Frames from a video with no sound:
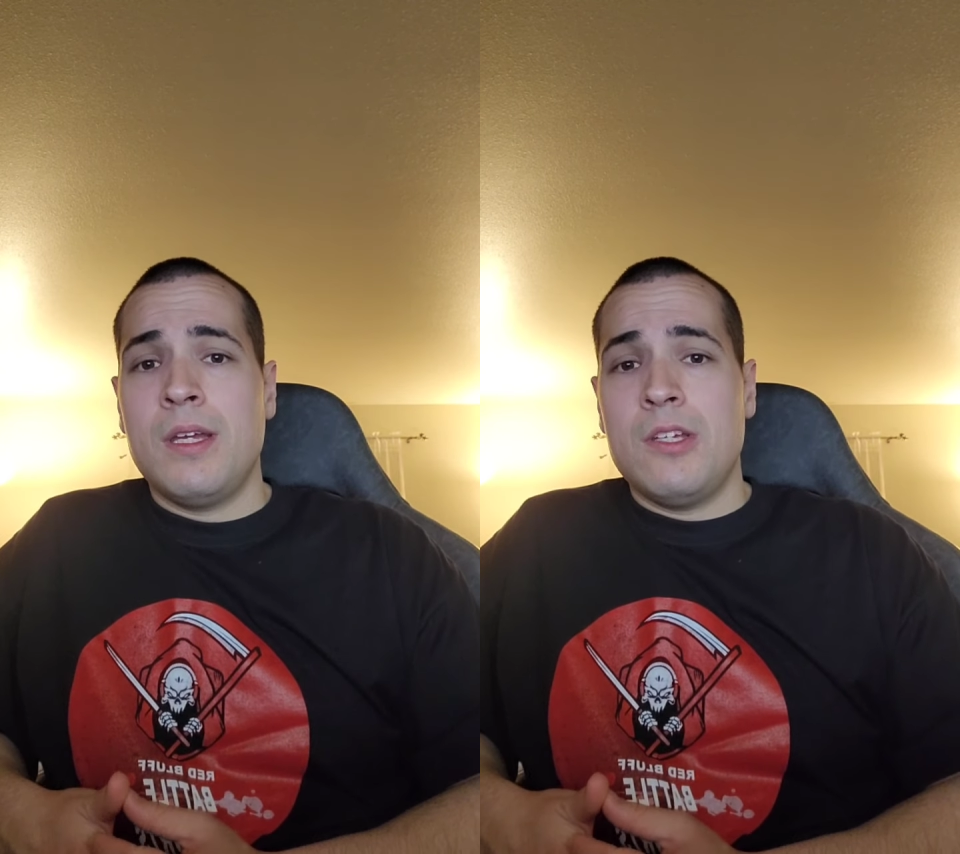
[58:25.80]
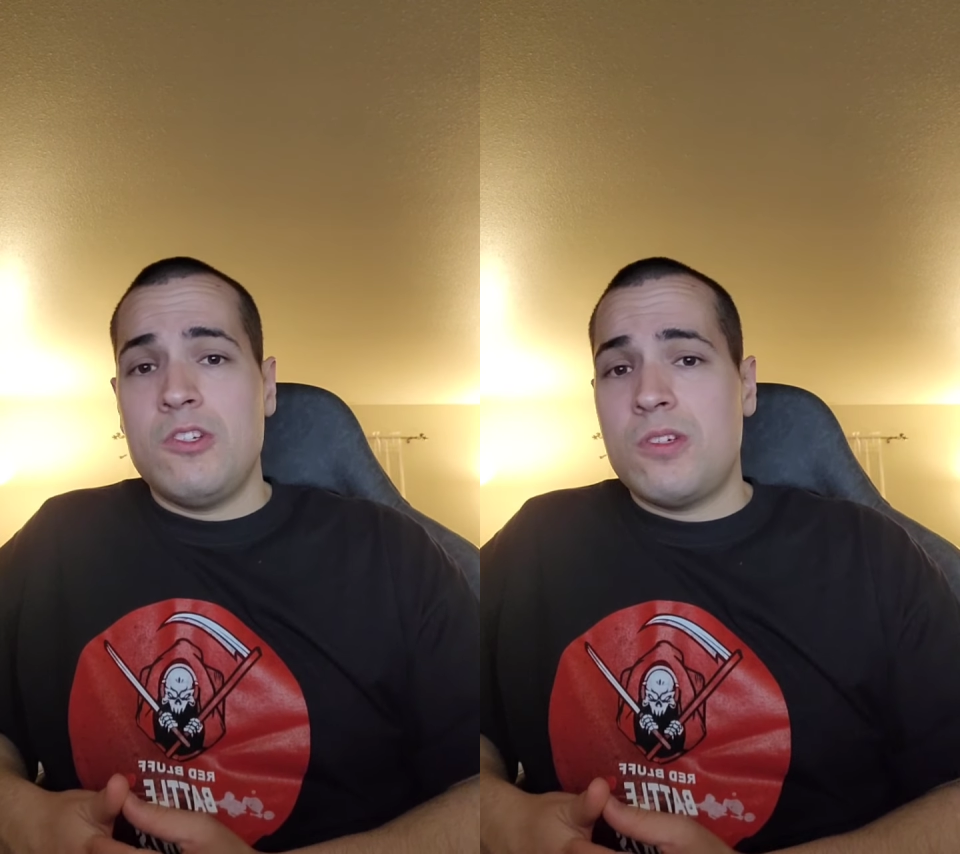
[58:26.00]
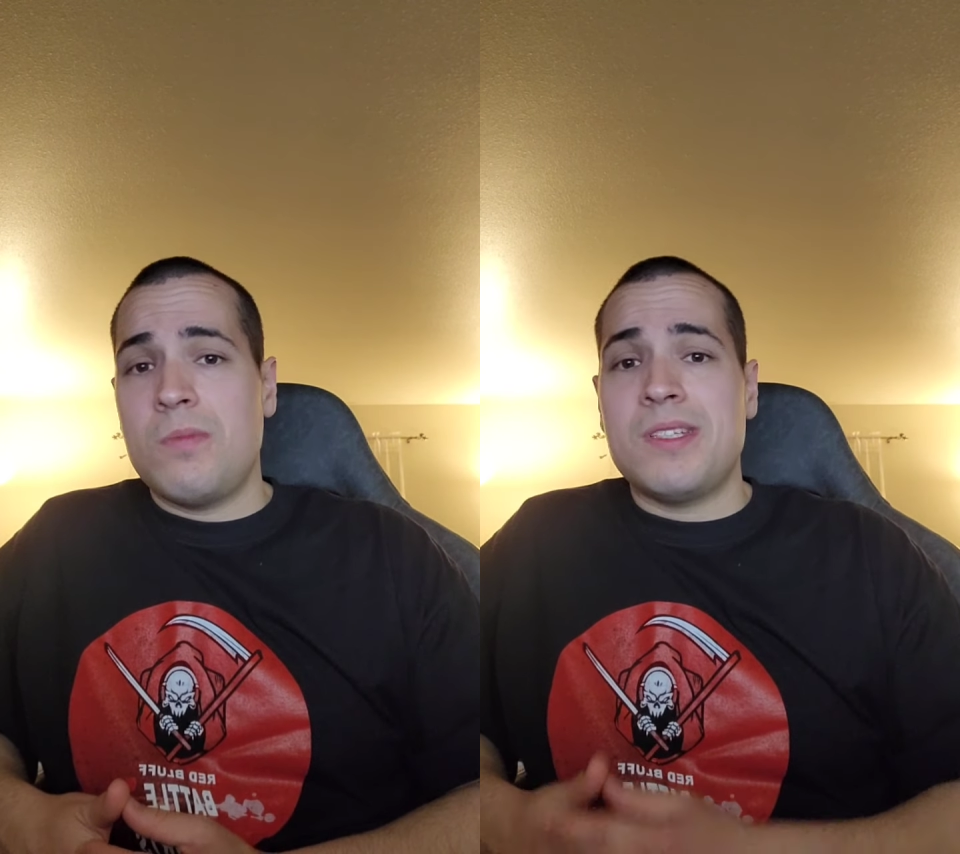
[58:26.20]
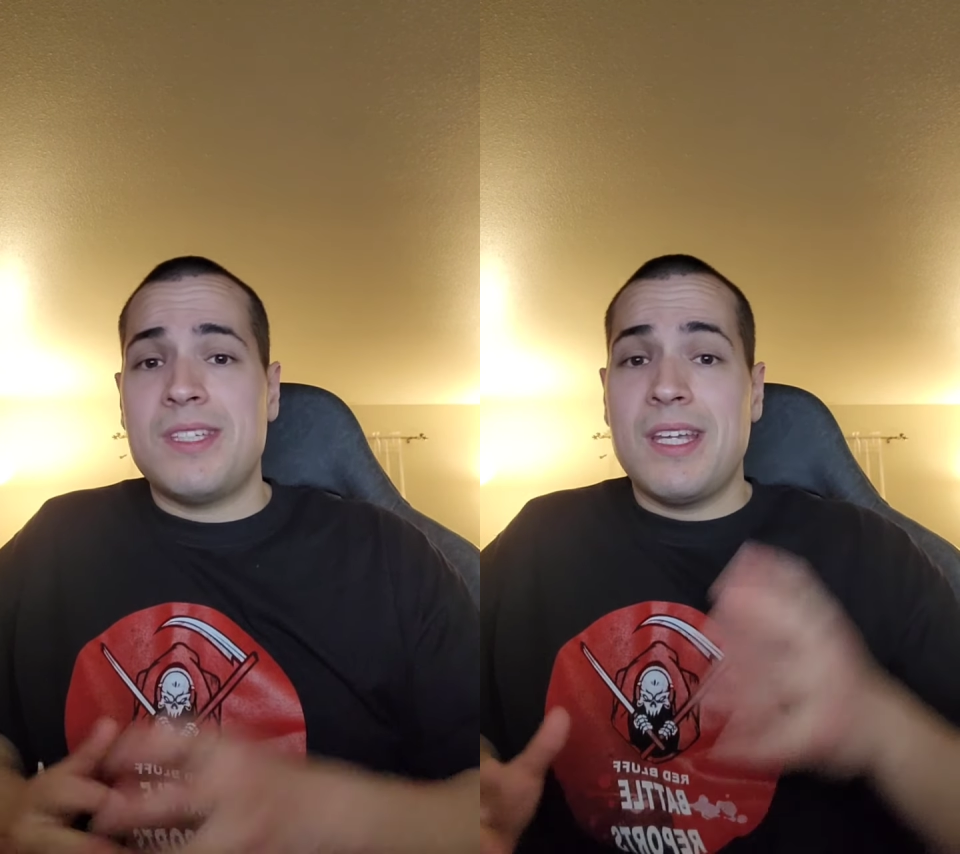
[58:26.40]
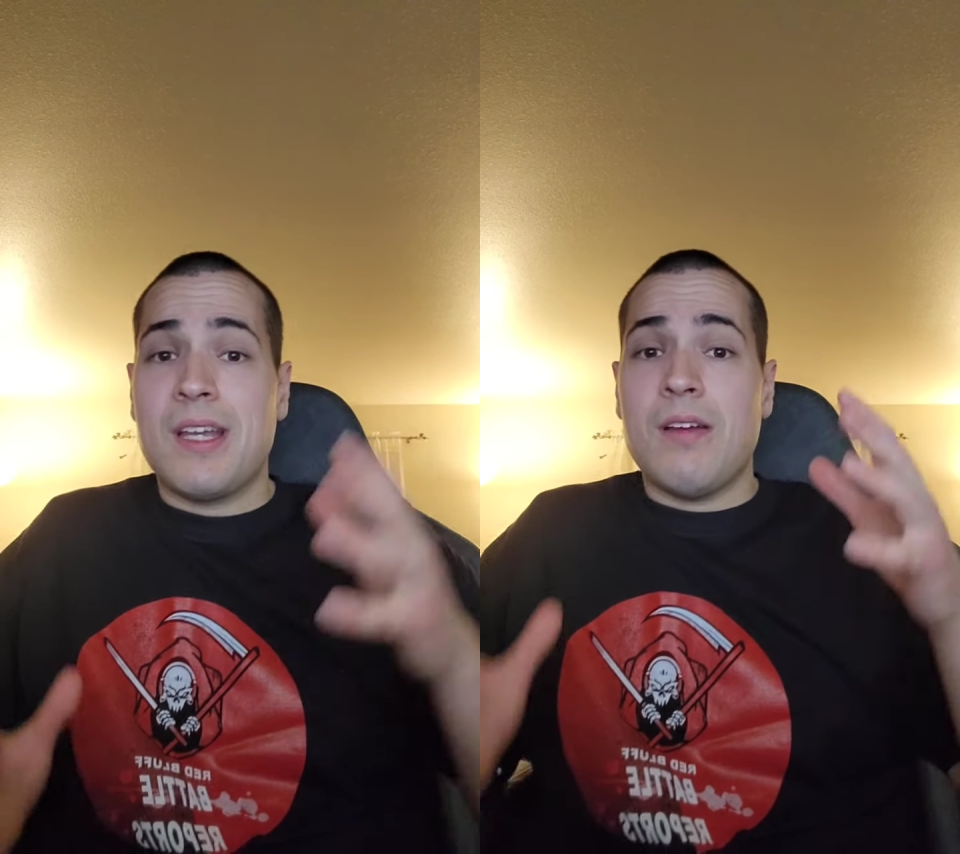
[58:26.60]
You should be
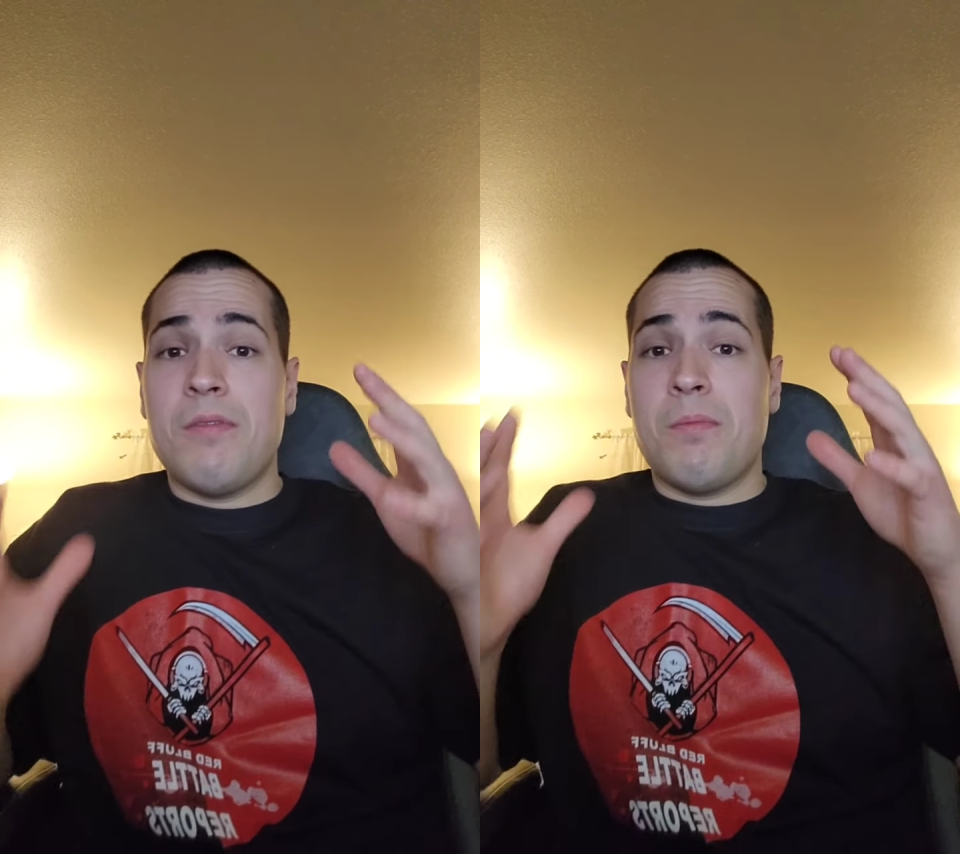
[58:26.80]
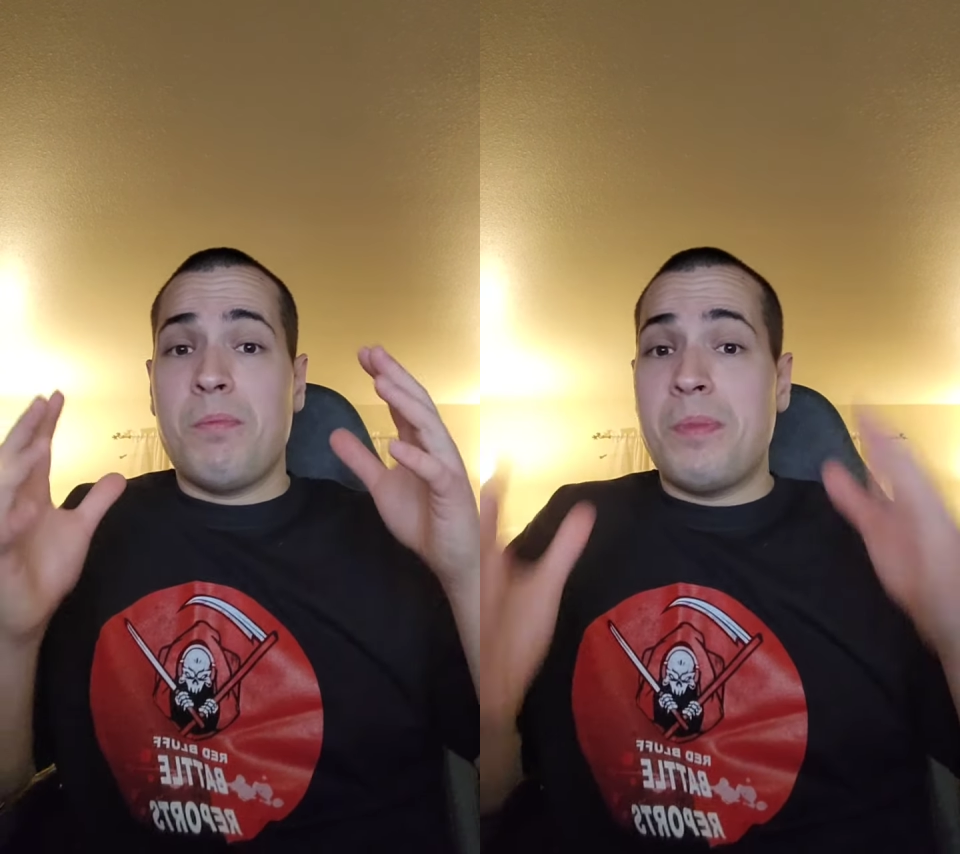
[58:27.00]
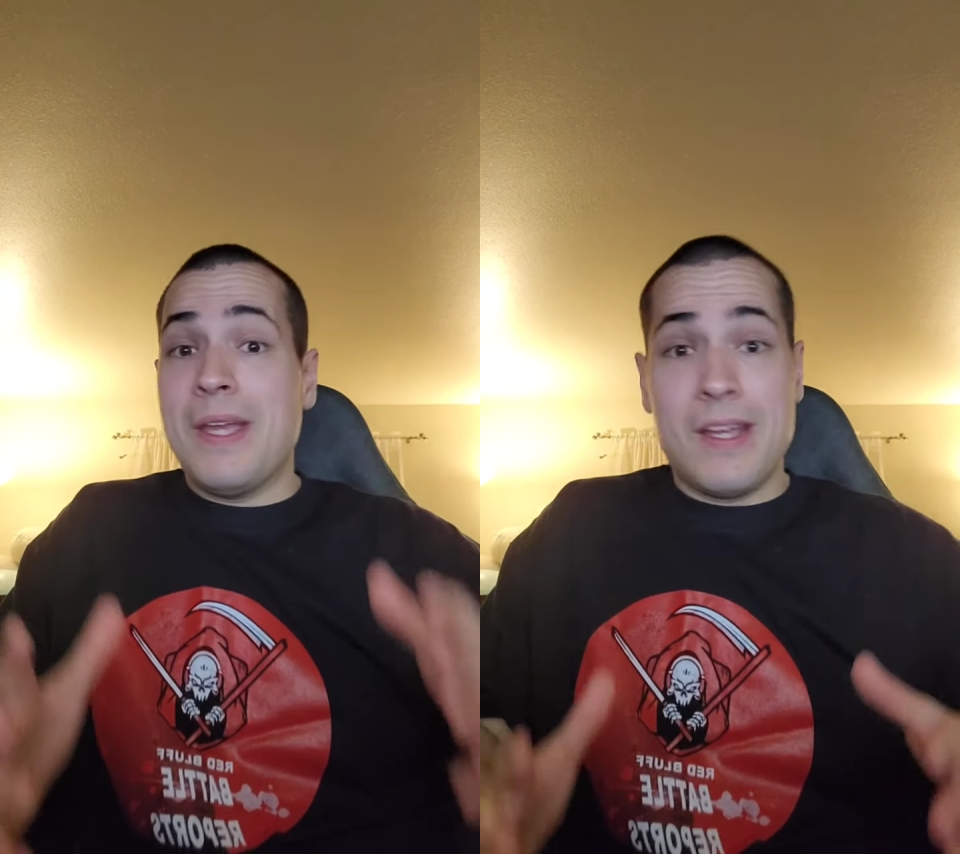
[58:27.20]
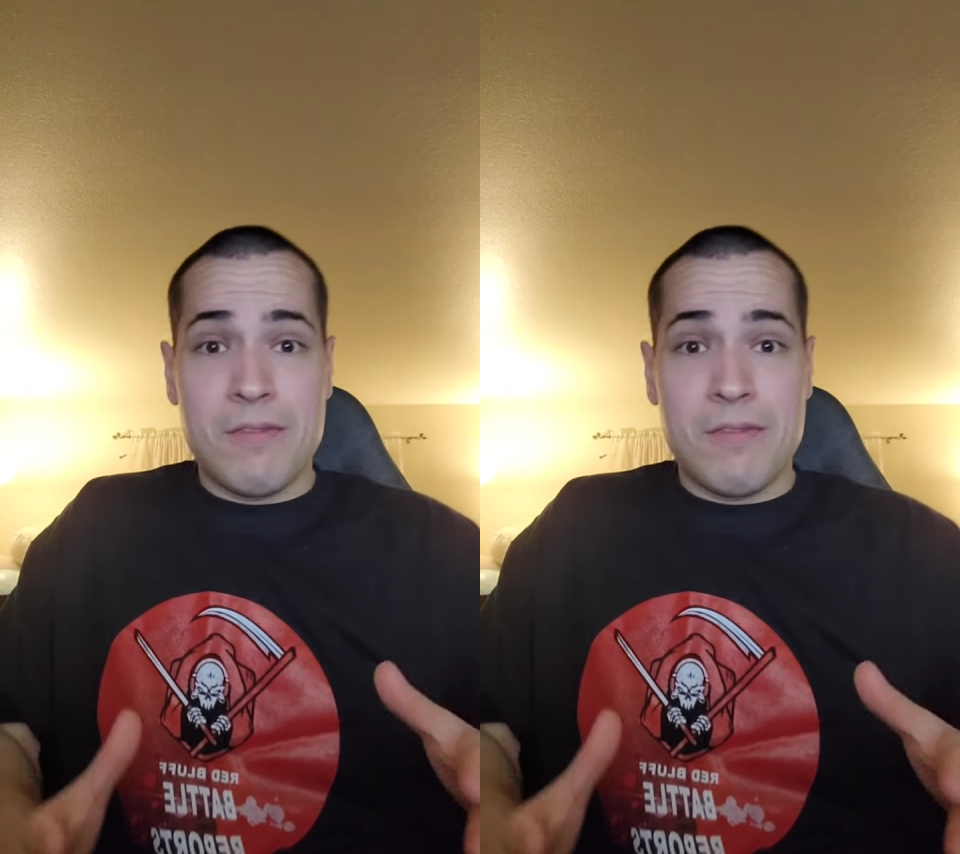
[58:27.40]
seeing a big